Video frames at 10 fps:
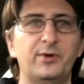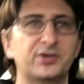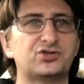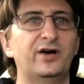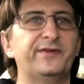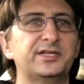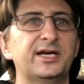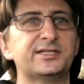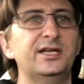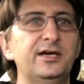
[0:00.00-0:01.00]
I was driving a
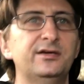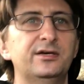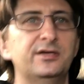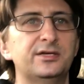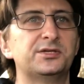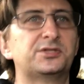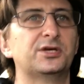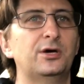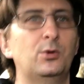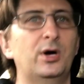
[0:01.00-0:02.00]
Tesla, so